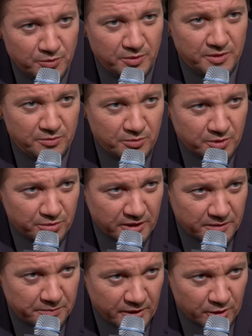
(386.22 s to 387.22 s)
we
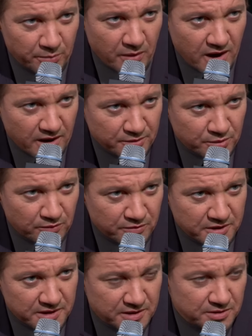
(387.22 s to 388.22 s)
create a bigger bond
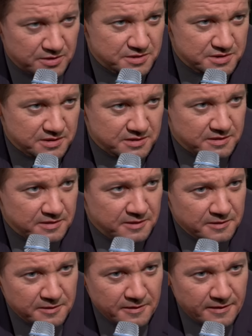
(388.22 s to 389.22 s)
over the years. And
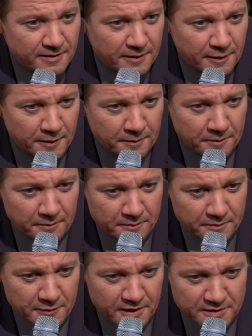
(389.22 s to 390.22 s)
um,
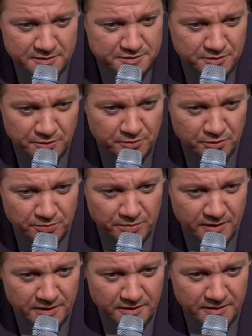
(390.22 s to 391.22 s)
yeah, there's no group
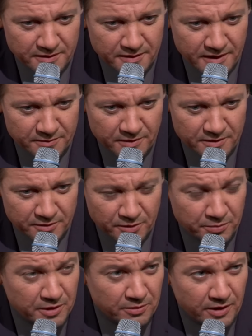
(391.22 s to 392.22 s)
uh, I'd rather go
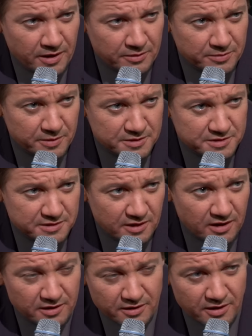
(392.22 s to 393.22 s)
be around personally,
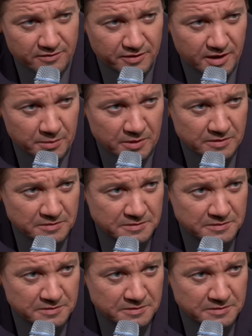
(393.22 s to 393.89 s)
on and off camera.